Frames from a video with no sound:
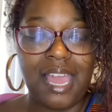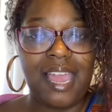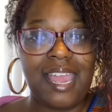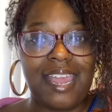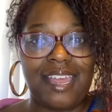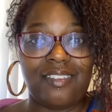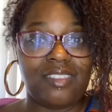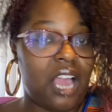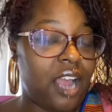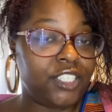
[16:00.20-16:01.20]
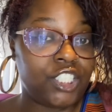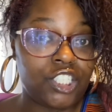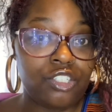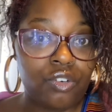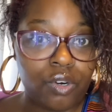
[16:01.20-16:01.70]
And I just
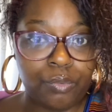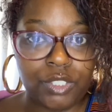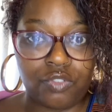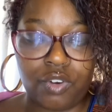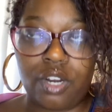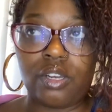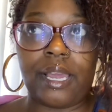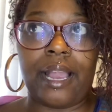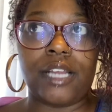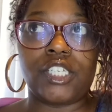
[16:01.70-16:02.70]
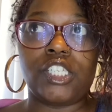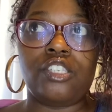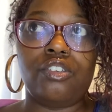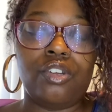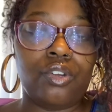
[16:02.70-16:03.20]
knew it was real. Like, I just
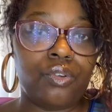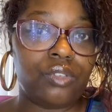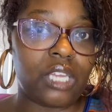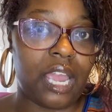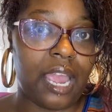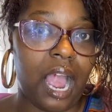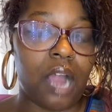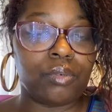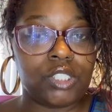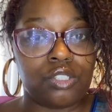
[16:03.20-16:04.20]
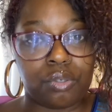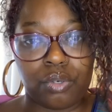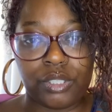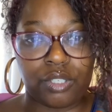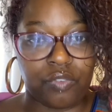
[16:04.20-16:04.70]
knew that I was
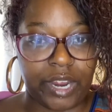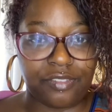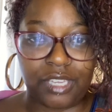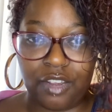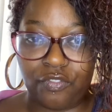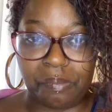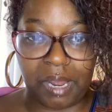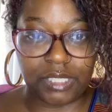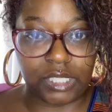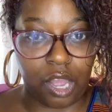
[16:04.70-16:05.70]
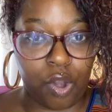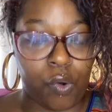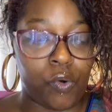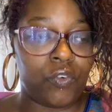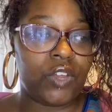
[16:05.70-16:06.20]
doing the right thing for
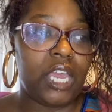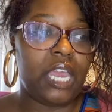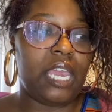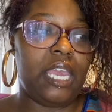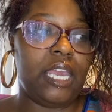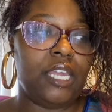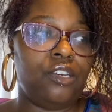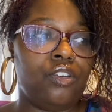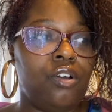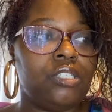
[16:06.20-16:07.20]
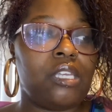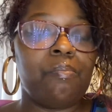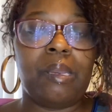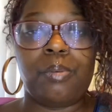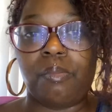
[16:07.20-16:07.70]
myself. And, you know, some
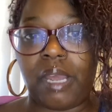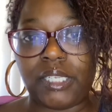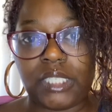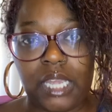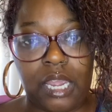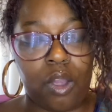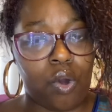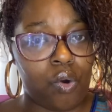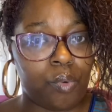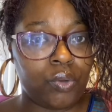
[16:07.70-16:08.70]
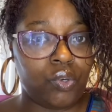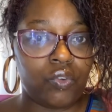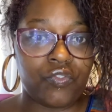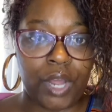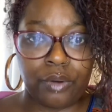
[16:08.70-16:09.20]
people might say, oh, well, you
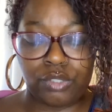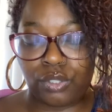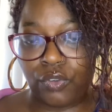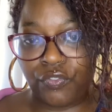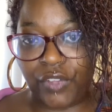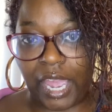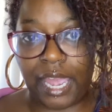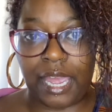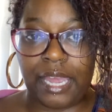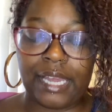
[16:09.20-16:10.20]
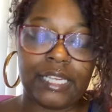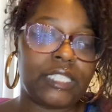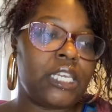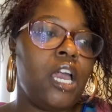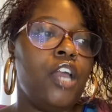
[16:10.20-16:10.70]
fell too
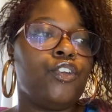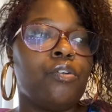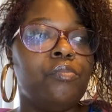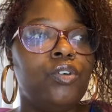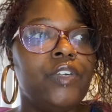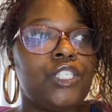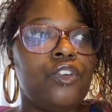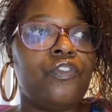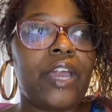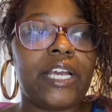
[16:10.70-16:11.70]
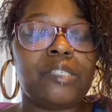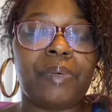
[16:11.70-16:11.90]
fast. You're moving too fast.